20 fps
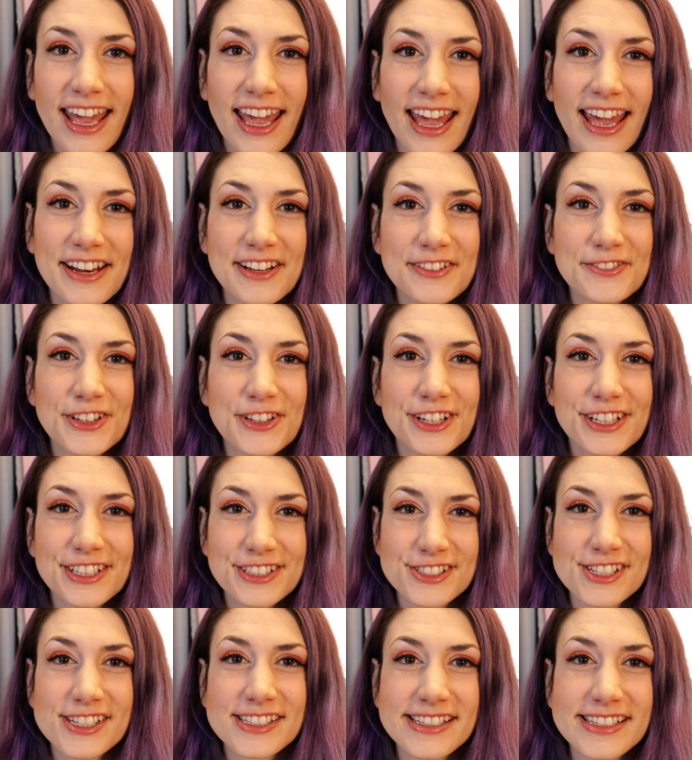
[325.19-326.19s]
And if you're
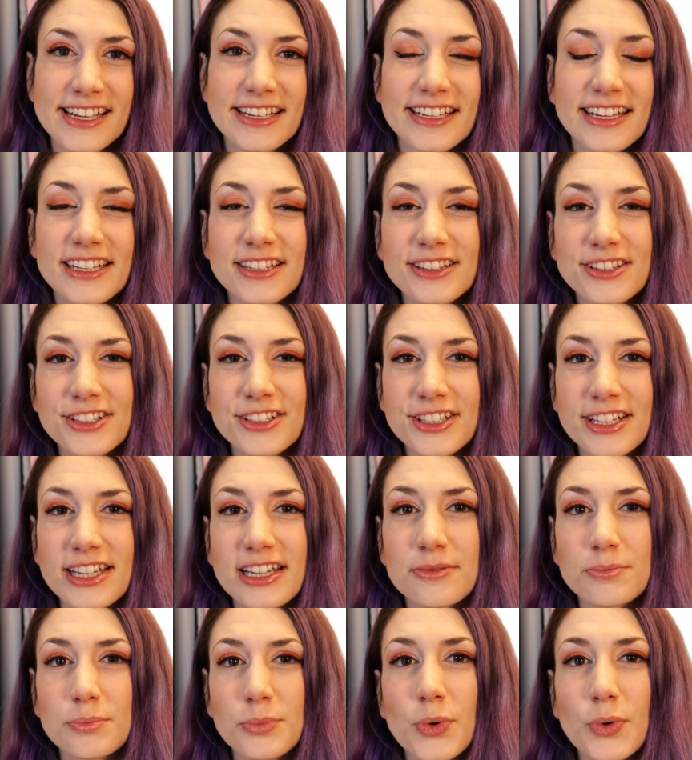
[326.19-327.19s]
interested in learning
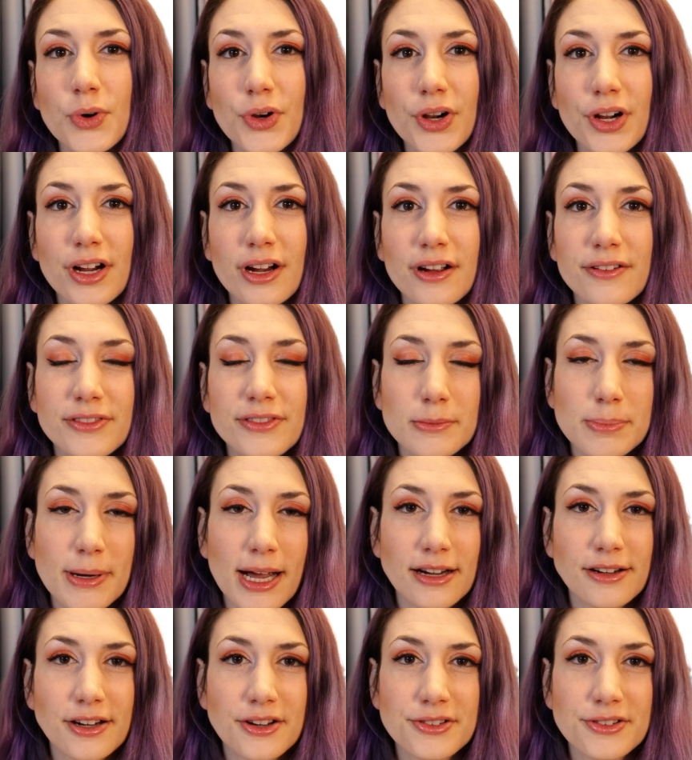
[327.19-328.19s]
more of the
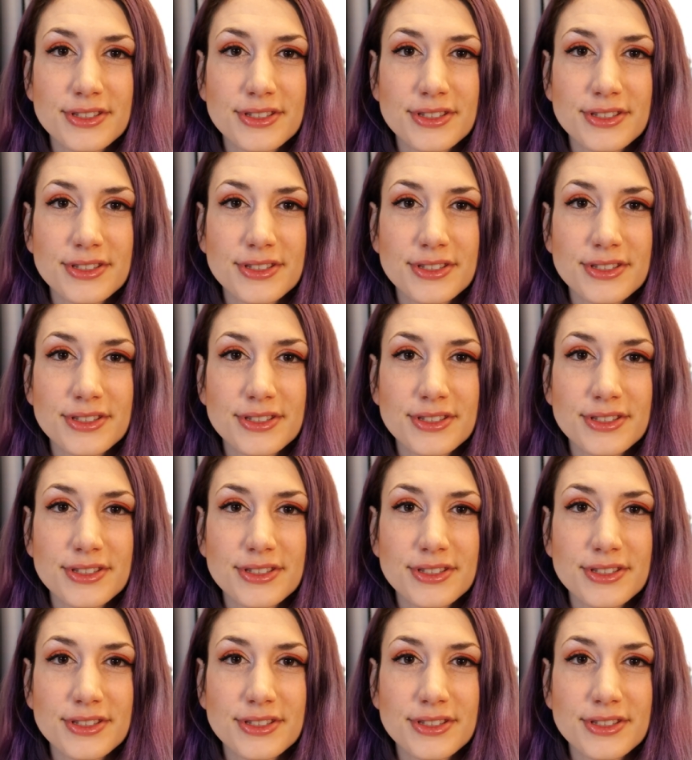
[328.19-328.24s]
Pyro